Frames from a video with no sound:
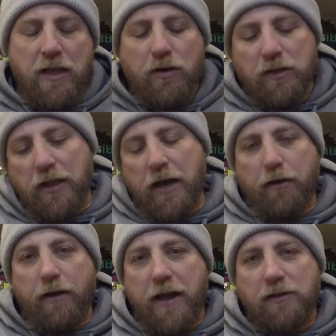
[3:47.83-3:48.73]
There's a lot
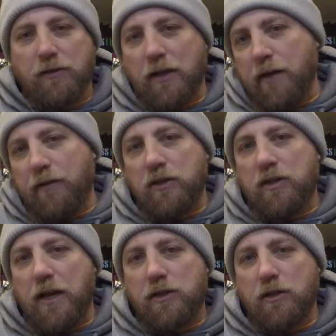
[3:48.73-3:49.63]
of grass, there's a lot of
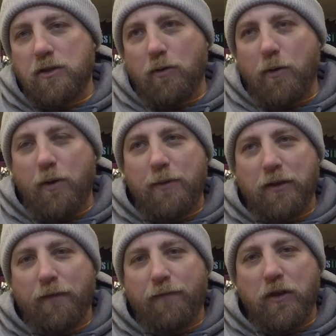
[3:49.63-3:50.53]
vegetation, so I want to be
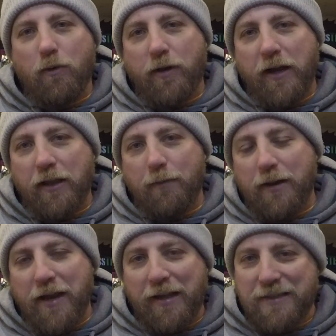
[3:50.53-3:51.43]
able to feel when I got a little bit
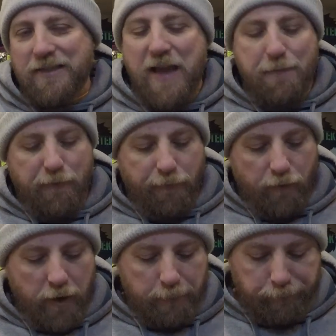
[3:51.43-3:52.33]
and I can snap it
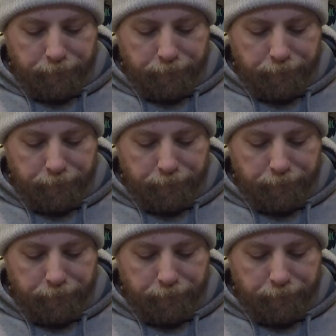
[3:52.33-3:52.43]
free.